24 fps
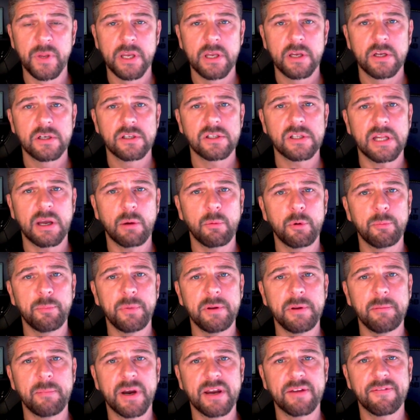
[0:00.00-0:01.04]
So that would
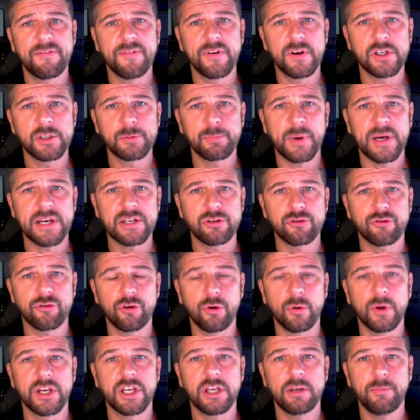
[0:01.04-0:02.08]
be my first pass
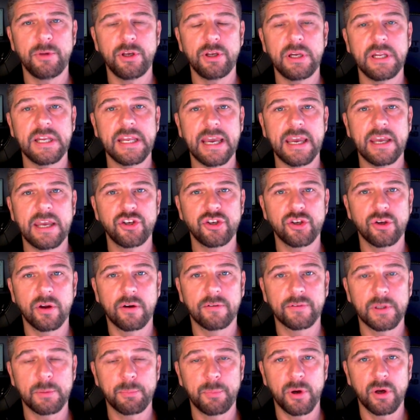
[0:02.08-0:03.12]
through, a communication
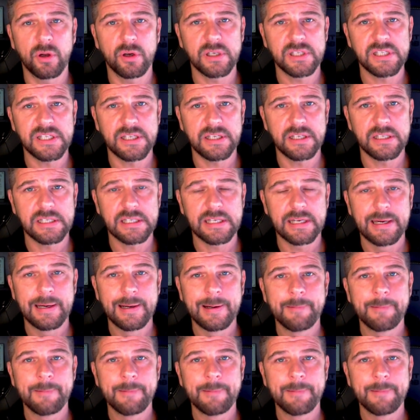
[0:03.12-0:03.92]
of the policies.